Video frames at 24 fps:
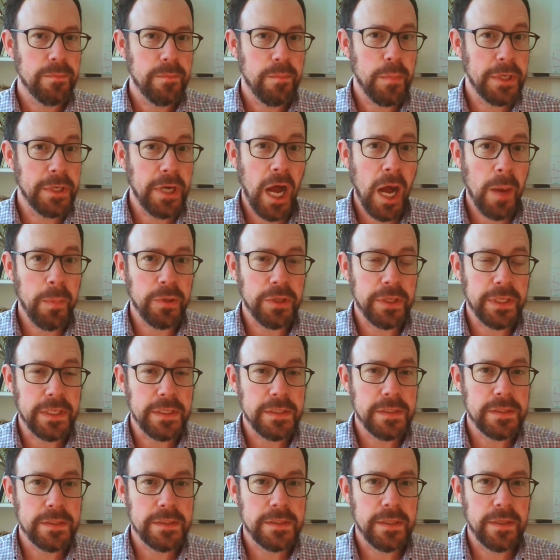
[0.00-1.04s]

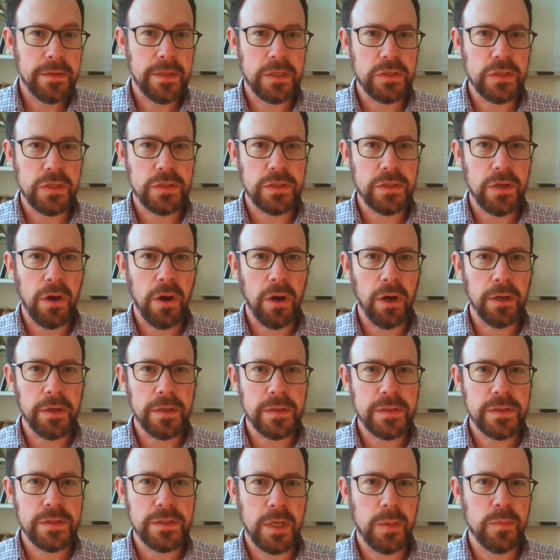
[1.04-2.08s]
monopolies that just
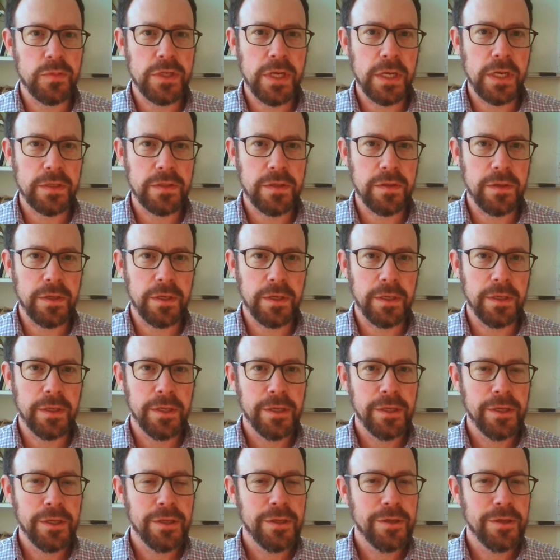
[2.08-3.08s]
aren't subject to the